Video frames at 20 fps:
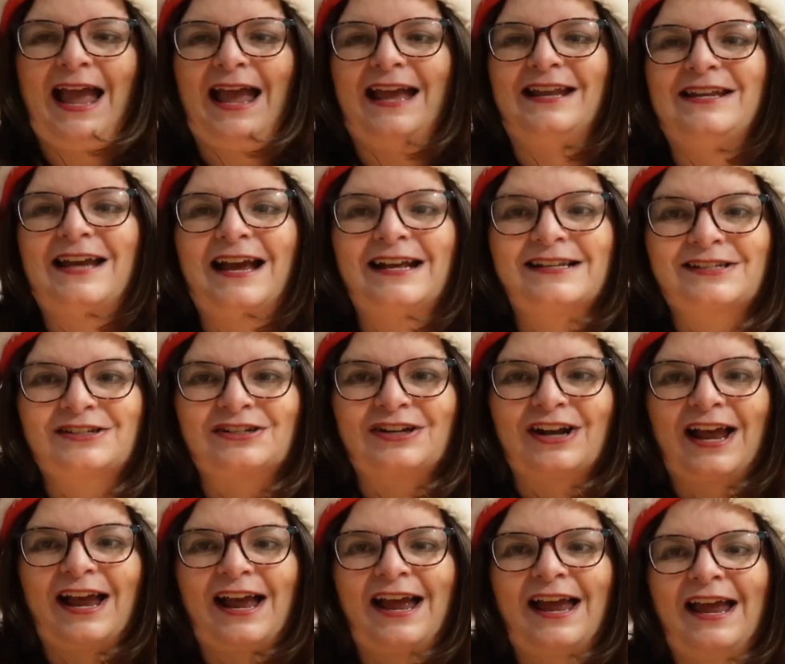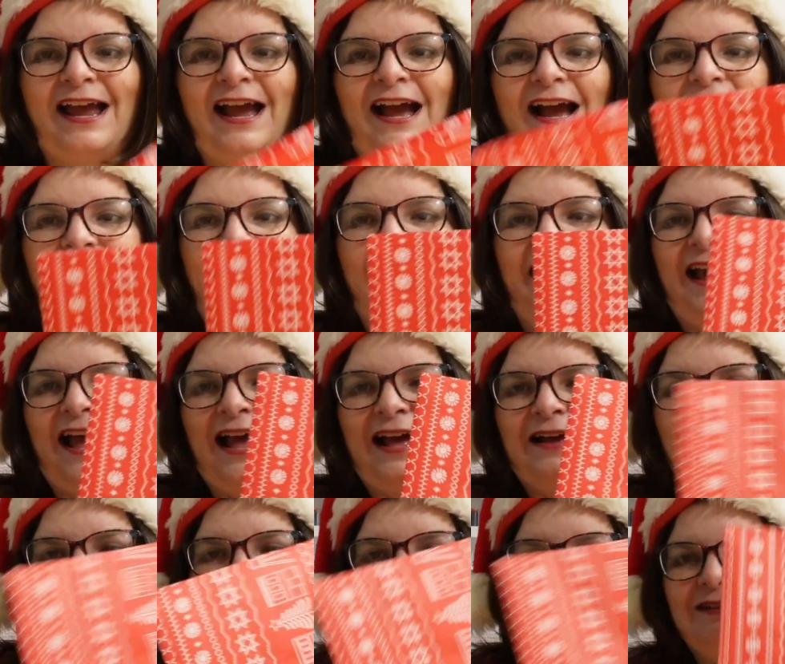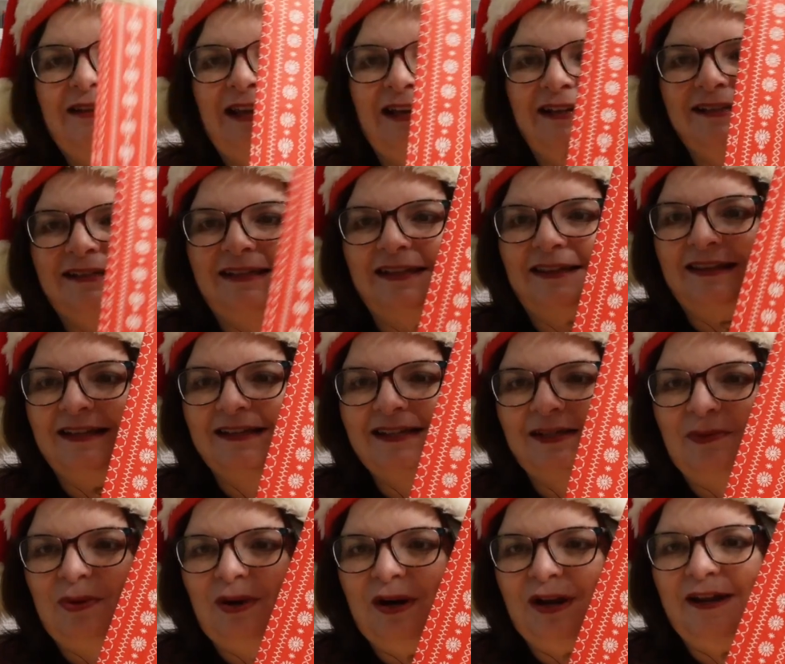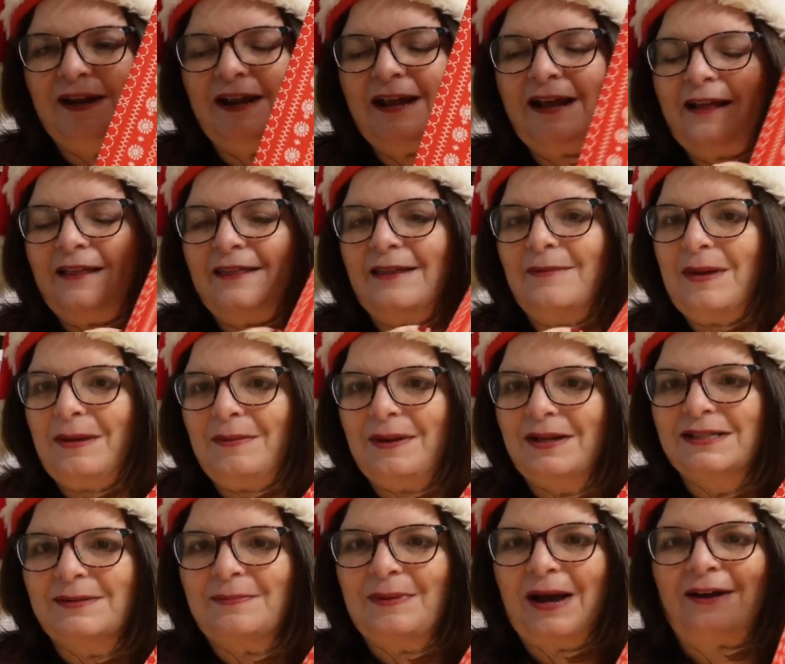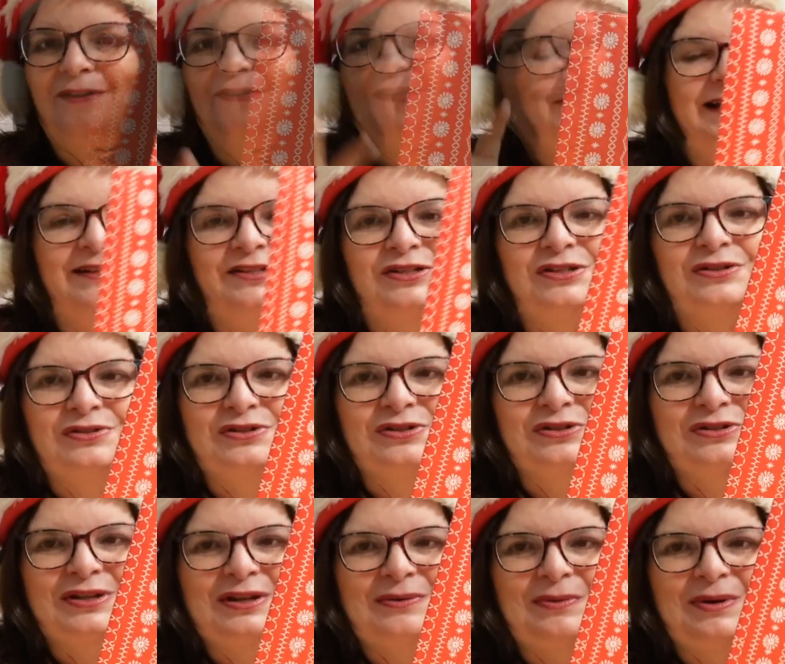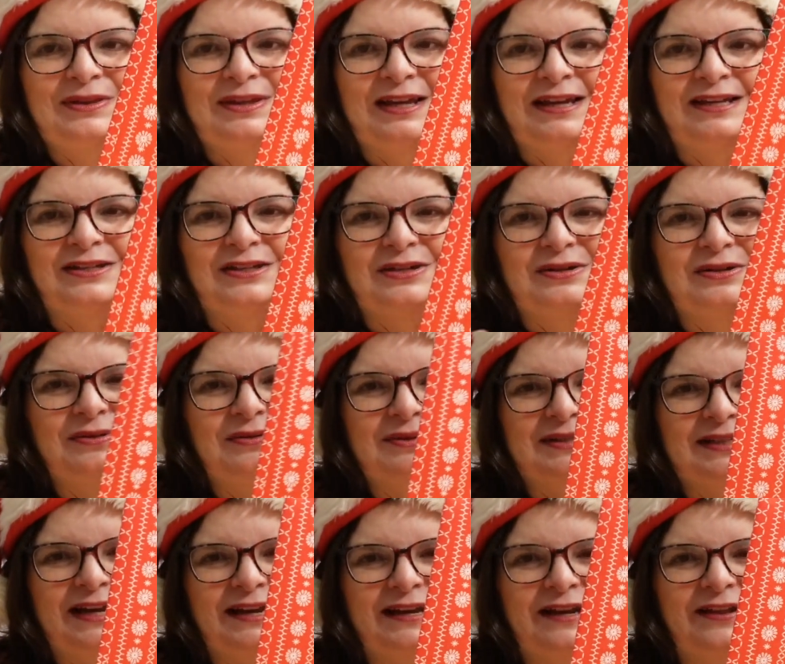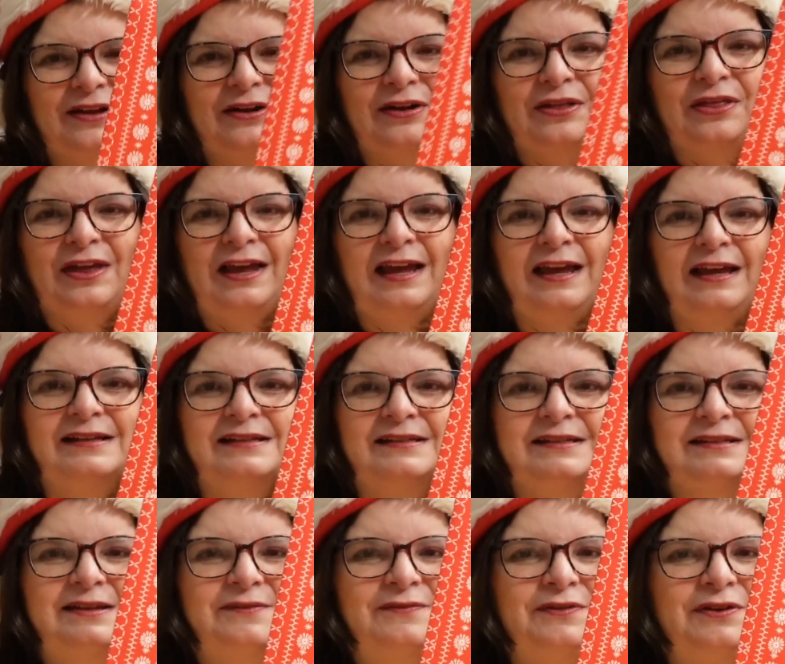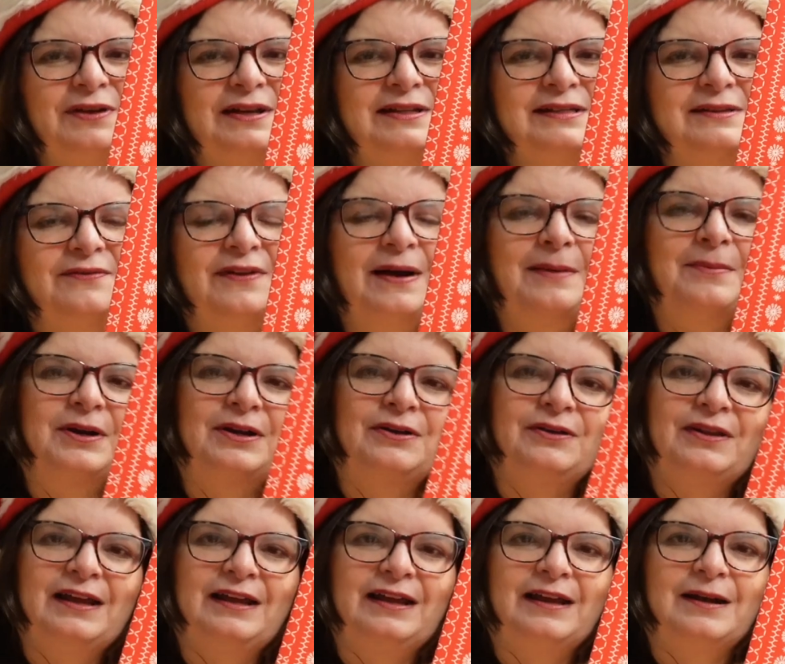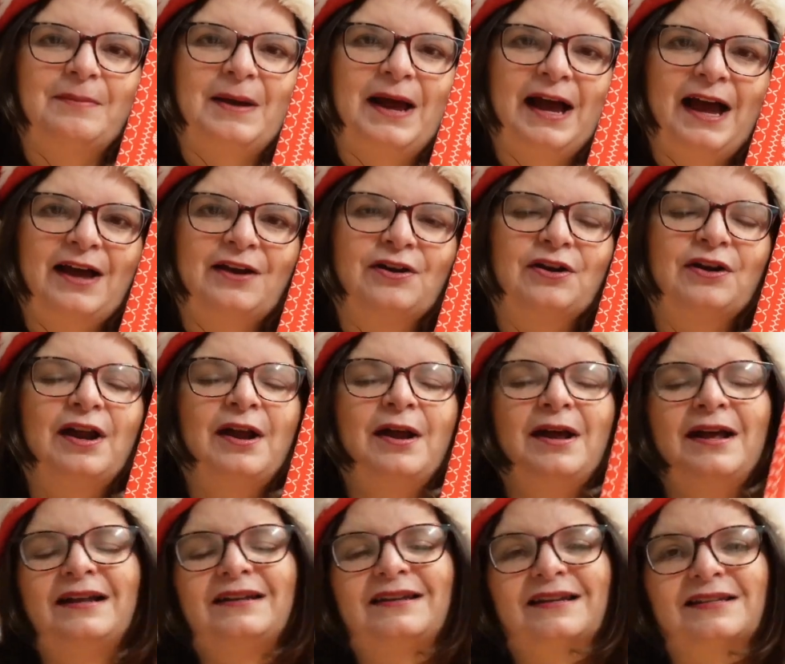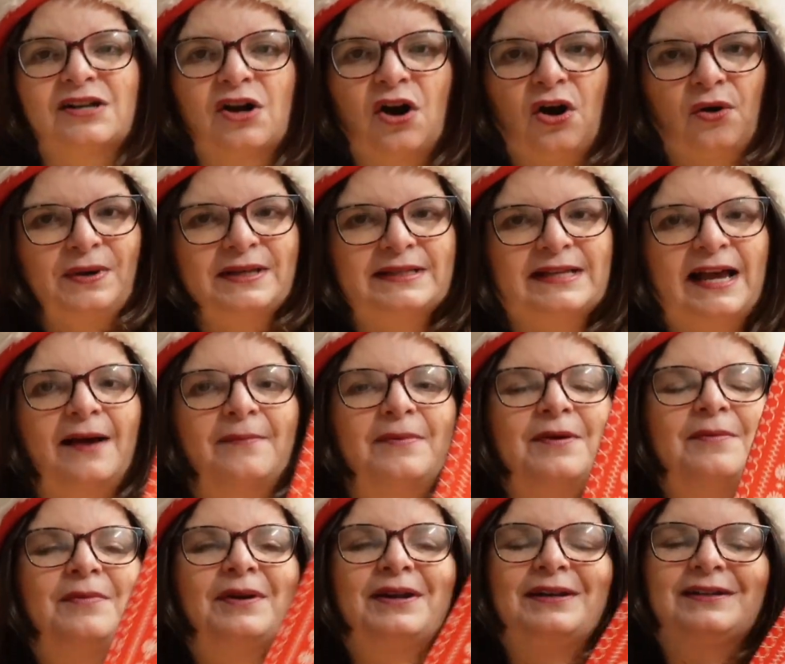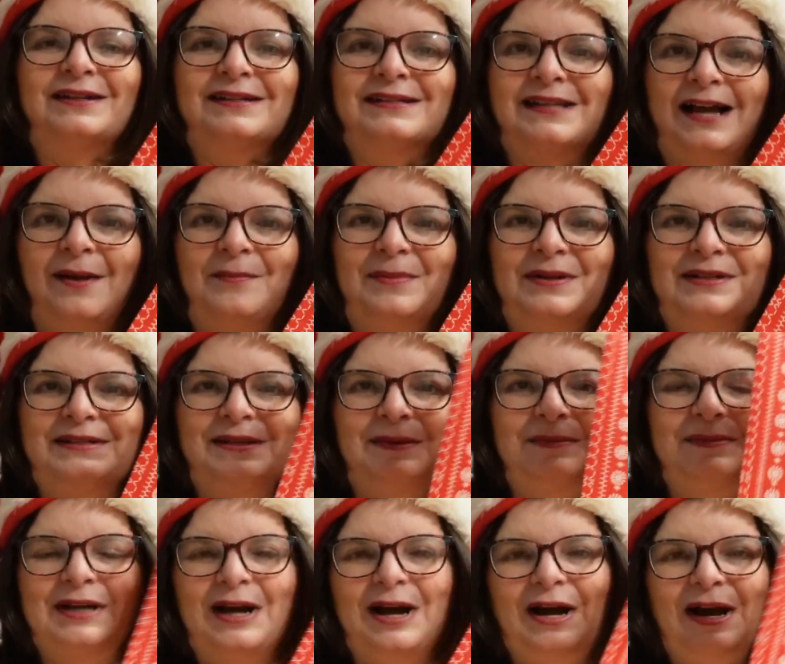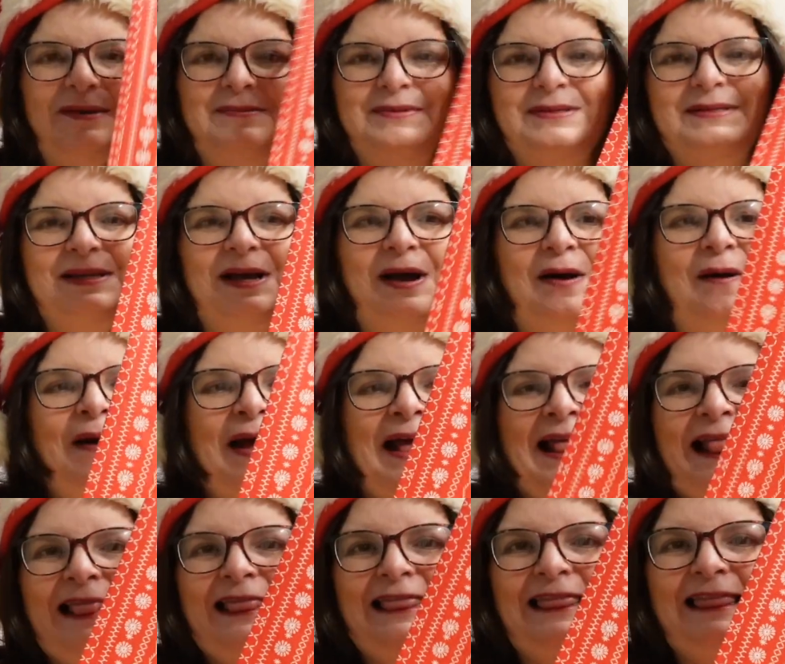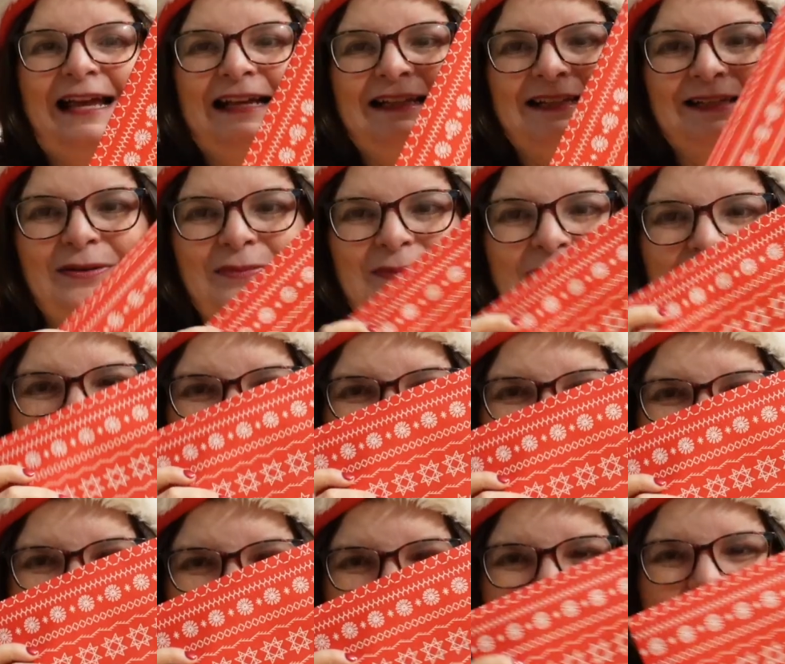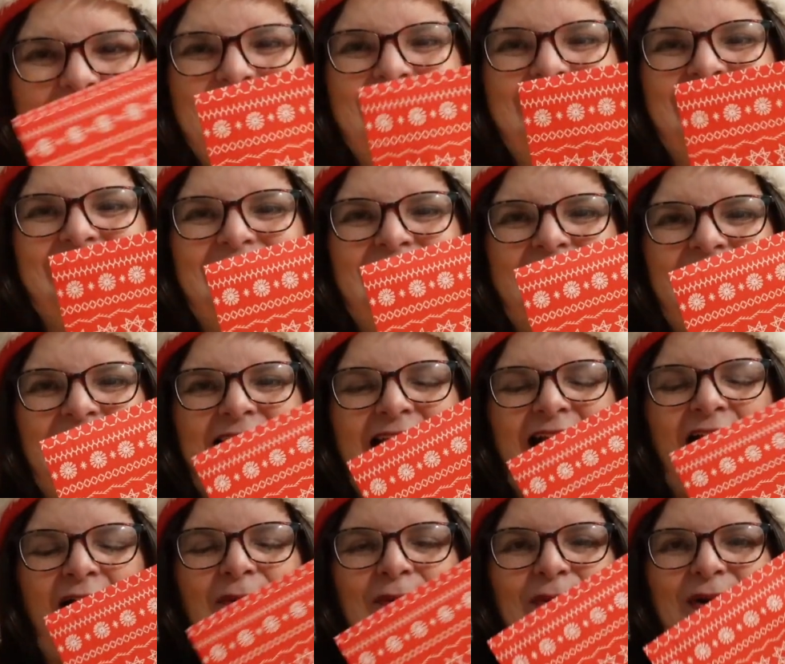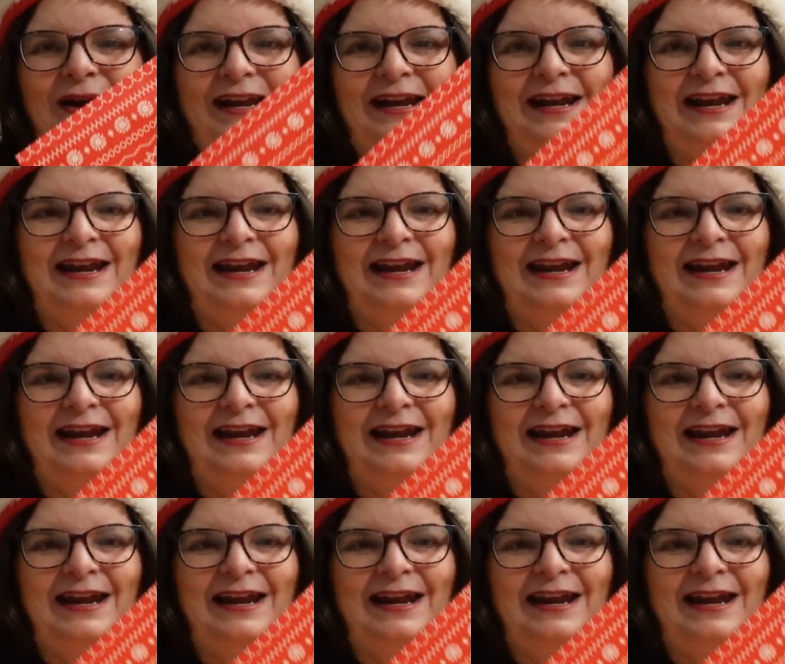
And yesterday I guessed at this one that maybe it's a pattern. That's usually what they do. It's kind of their thing, is if you get some fabric, you then get a pattern. It doesn't always happen, but it does happen sometimes. So let's open this up and see what it